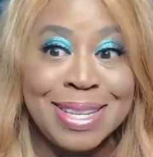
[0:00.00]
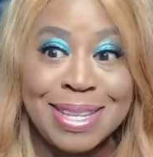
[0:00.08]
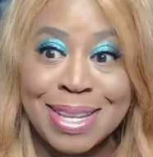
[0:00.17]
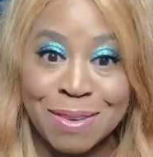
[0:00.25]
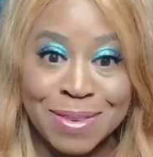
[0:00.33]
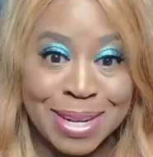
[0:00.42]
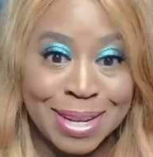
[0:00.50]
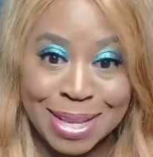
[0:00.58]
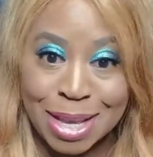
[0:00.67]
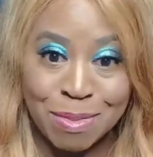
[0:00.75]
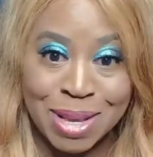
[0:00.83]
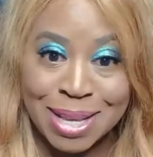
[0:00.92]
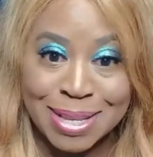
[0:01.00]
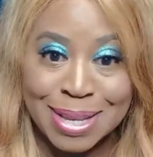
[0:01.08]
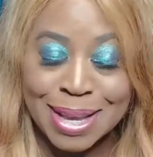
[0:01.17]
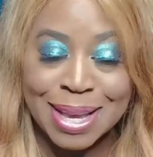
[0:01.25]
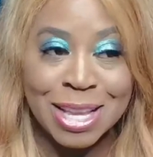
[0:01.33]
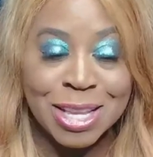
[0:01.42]
definitely
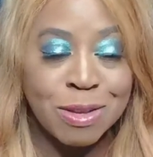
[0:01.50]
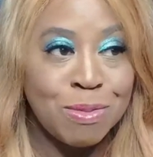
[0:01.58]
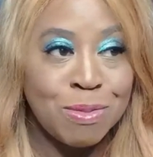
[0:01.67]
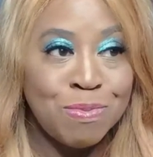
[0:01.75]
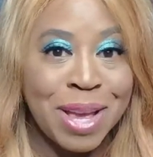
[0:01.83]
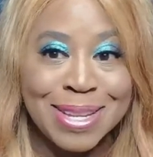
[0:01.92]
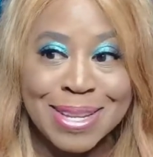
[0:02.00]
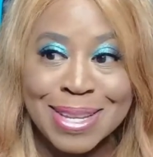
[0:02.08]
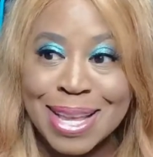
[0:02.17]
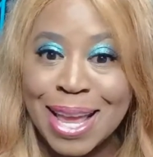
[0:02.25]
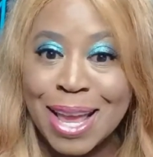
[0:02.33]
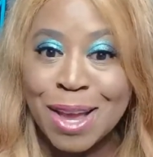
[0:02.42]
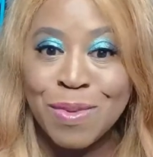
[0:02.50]
amazing, especially